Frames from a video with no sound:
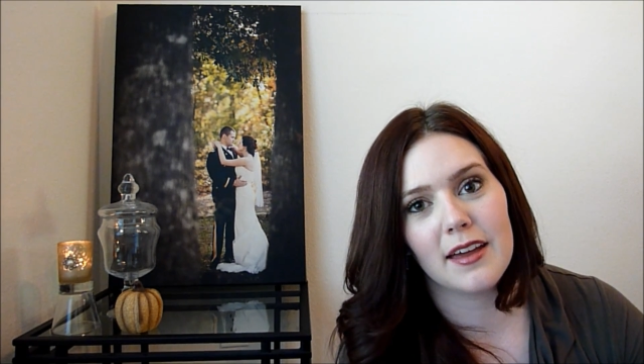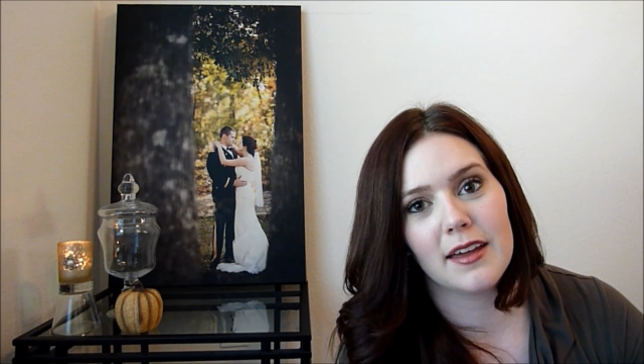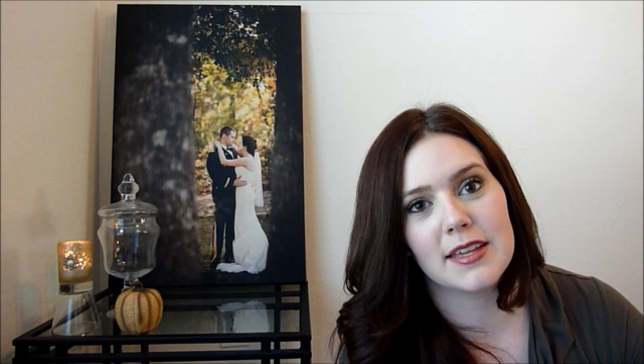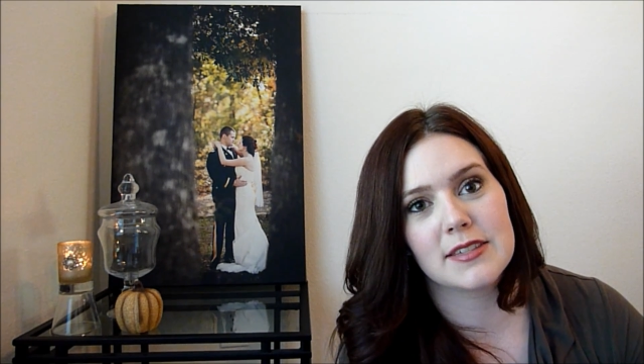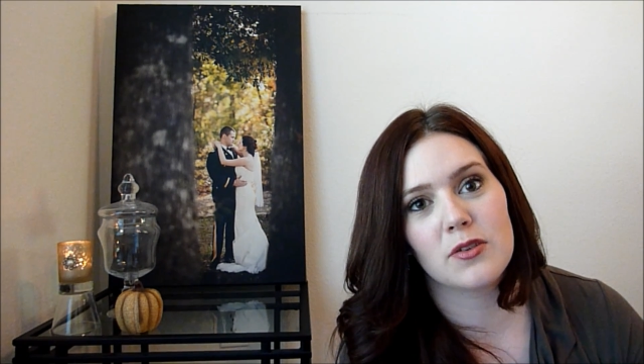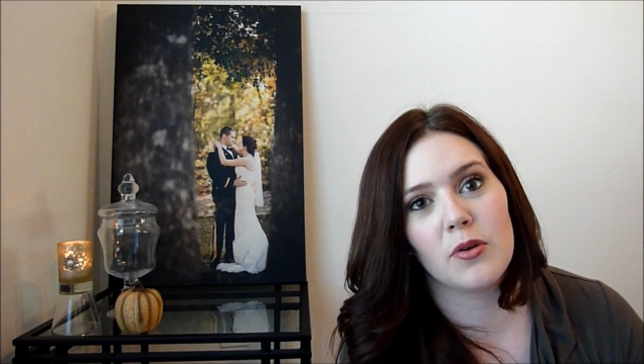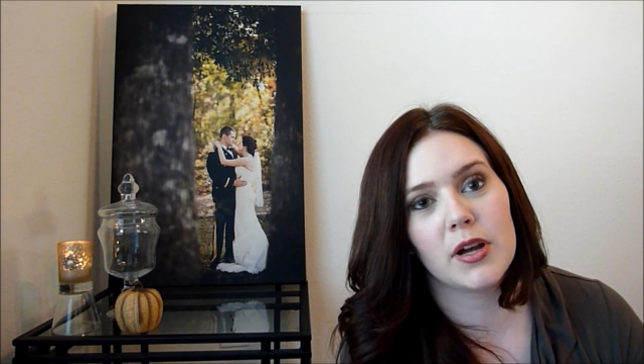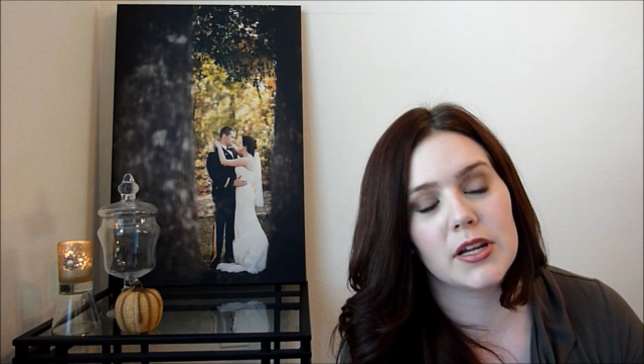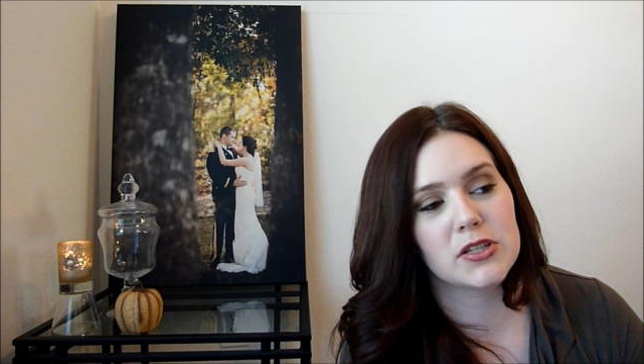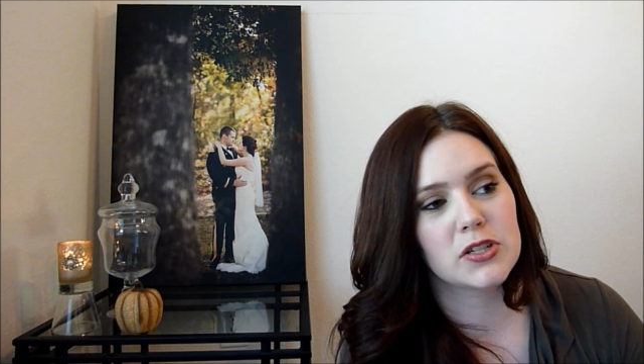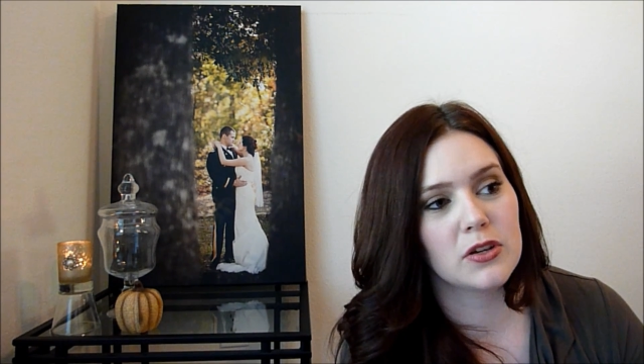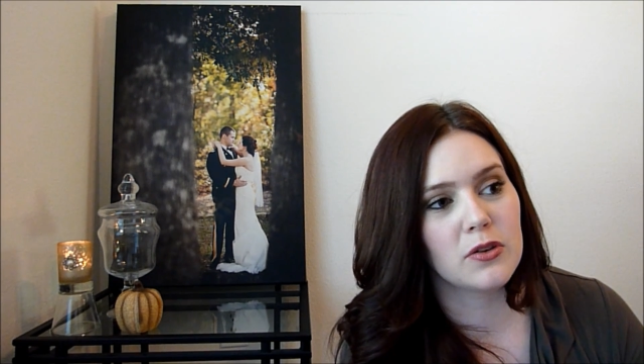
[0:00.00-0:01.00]
is
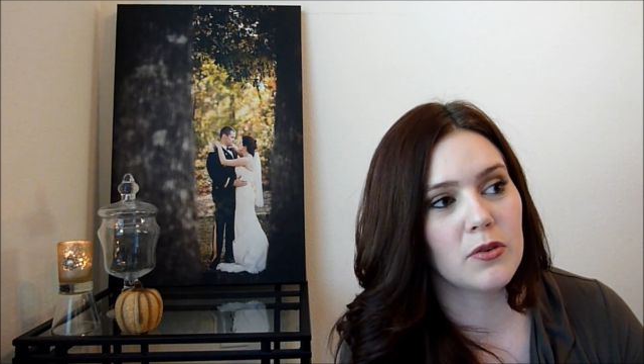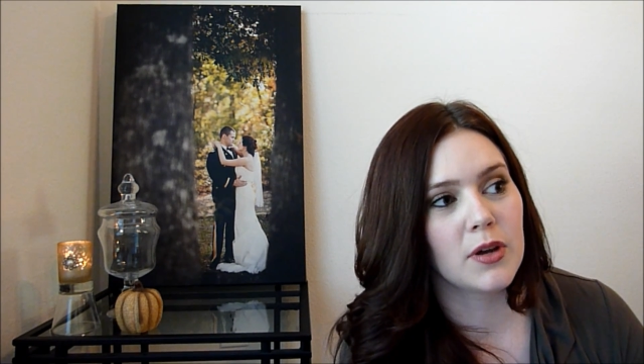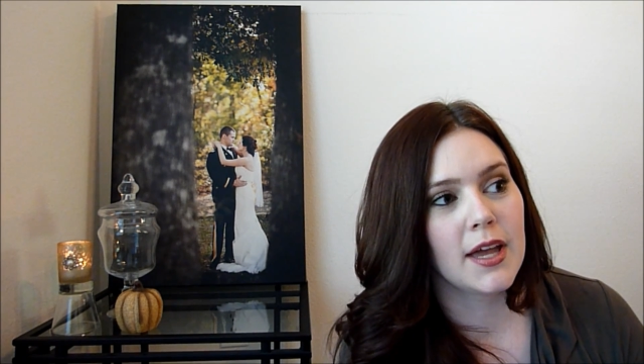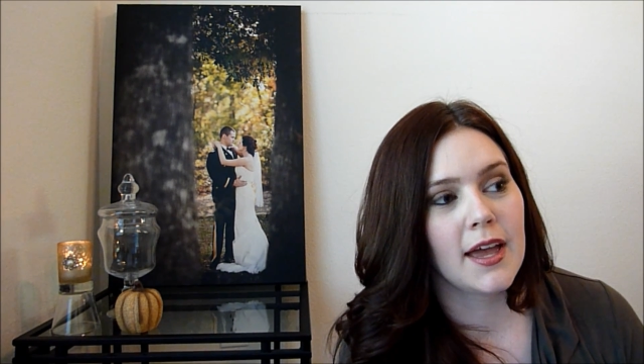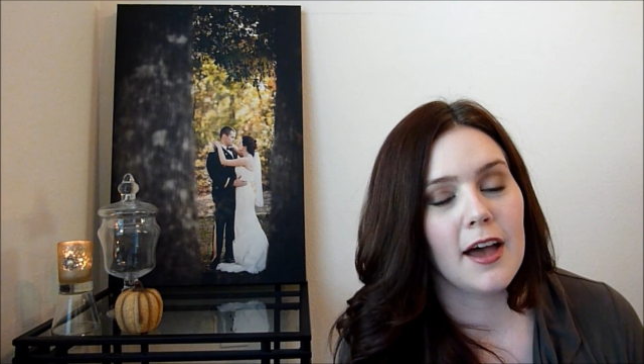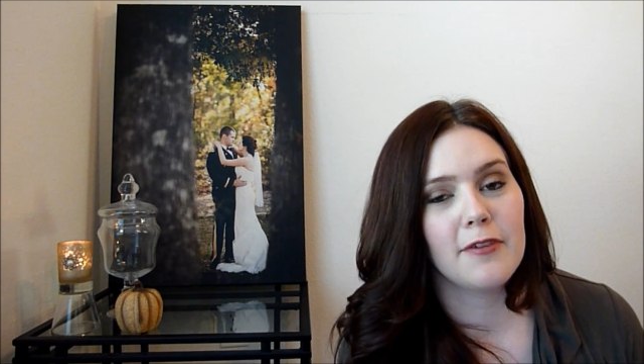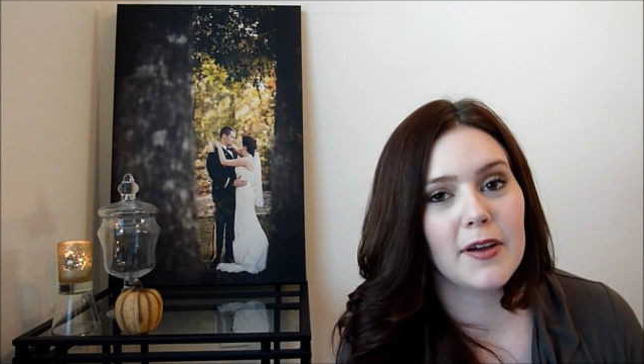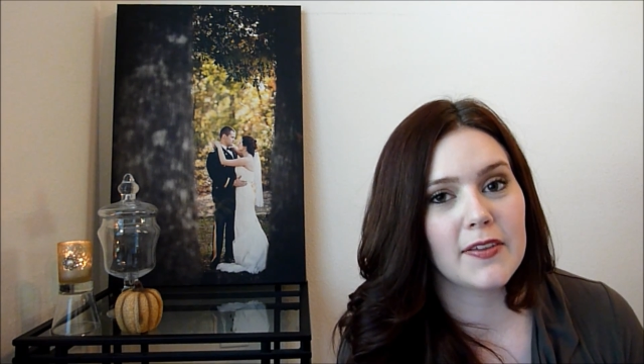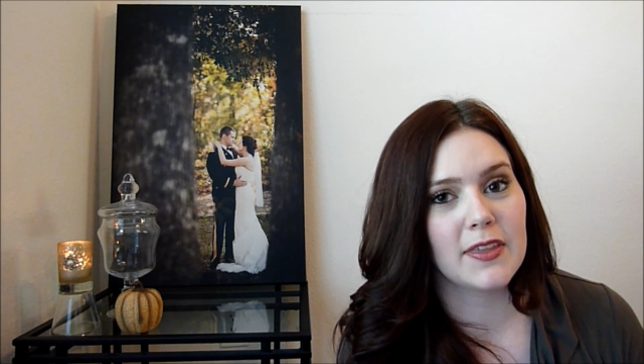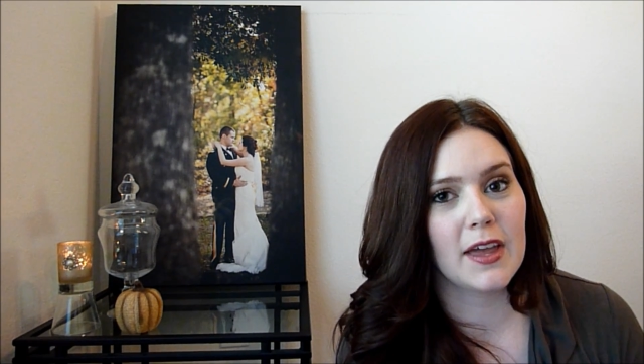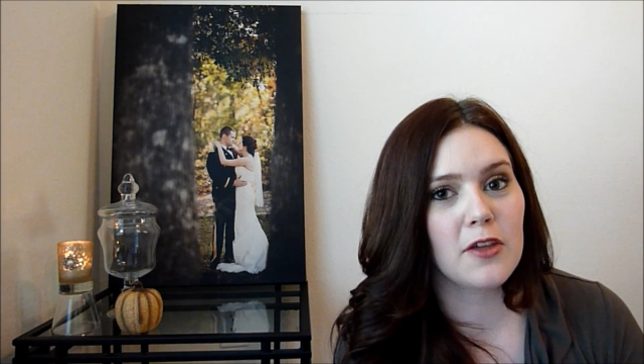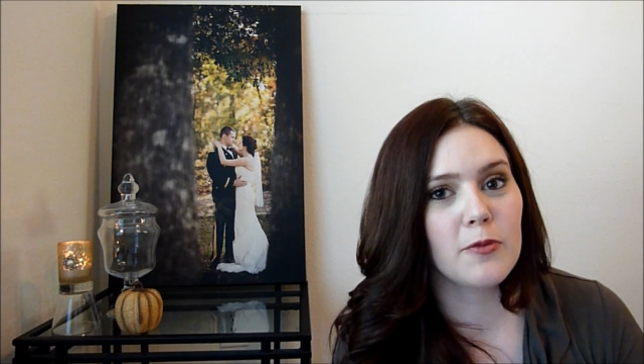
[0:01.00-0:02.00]
going to affect
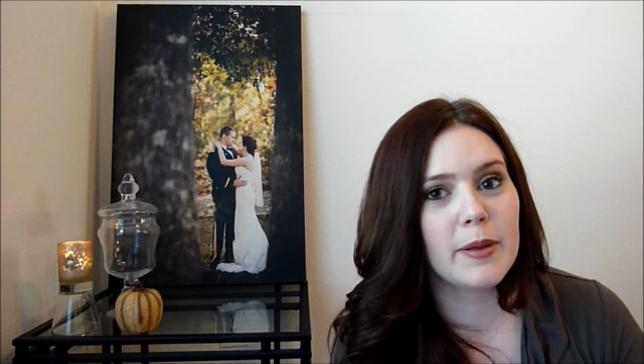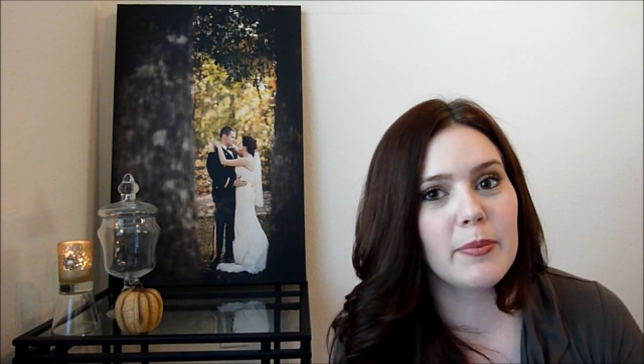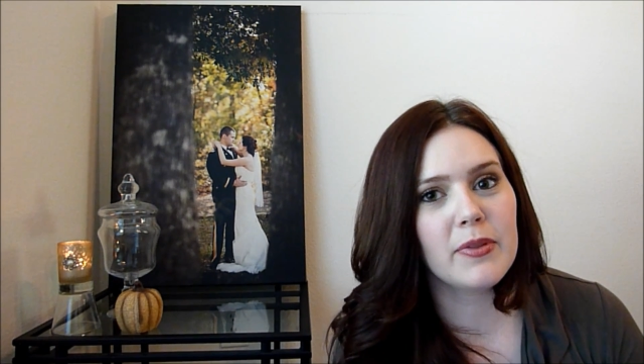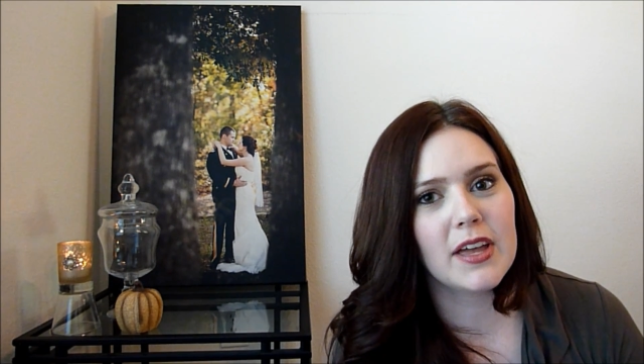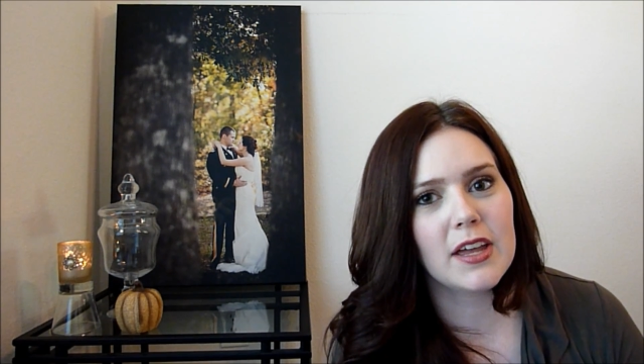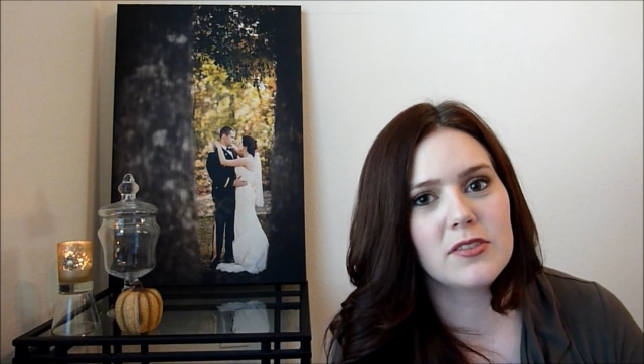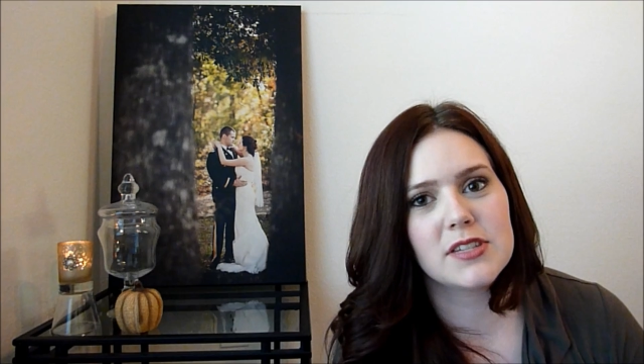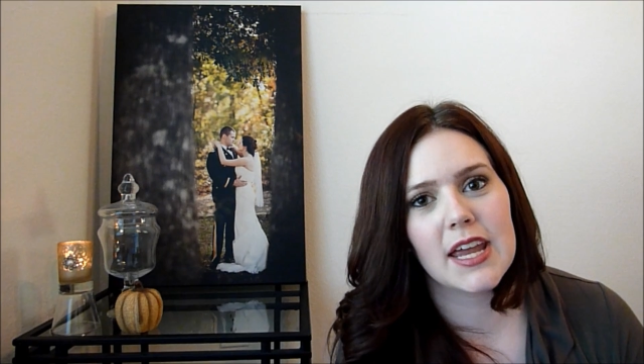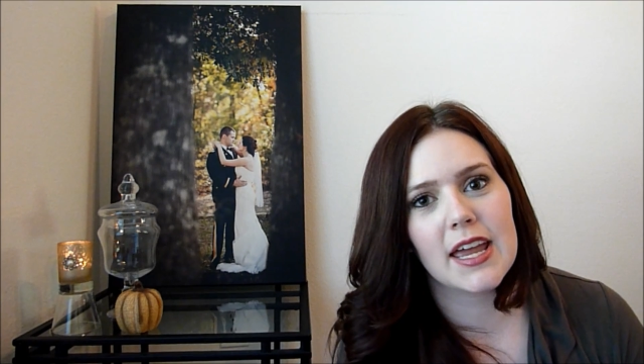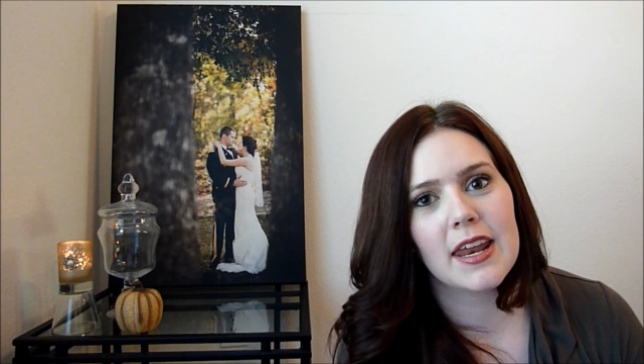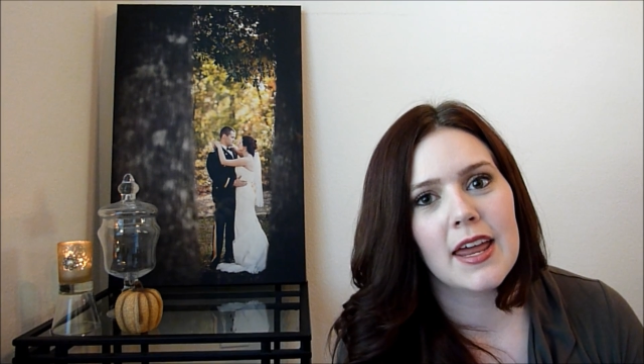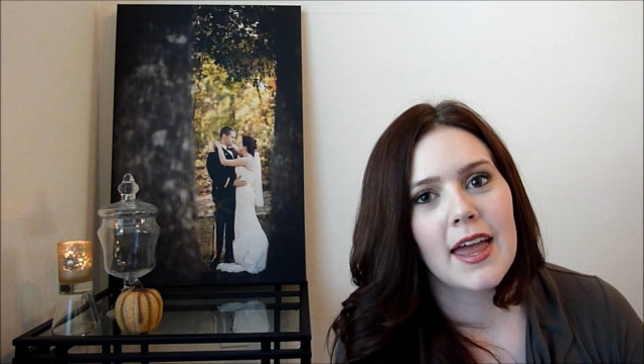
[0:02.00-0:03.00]
the other people that you
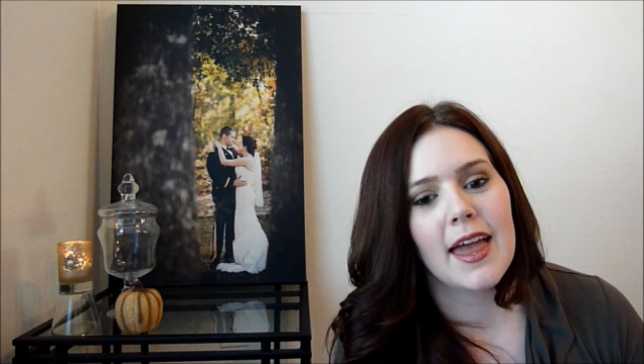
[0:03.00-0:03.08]
date